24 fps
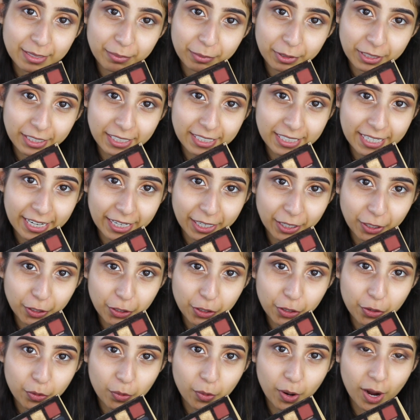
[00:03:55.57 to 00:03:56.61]
I'm going to take
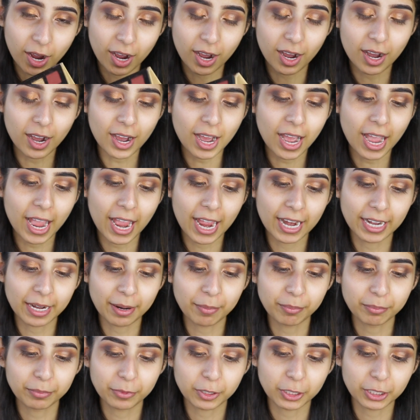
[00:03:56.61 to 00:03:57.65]
Noir and
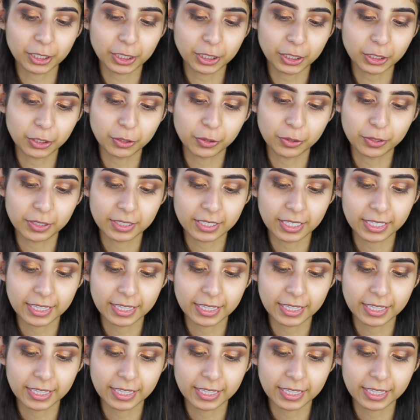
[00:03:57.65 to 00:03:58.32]
I'm going to use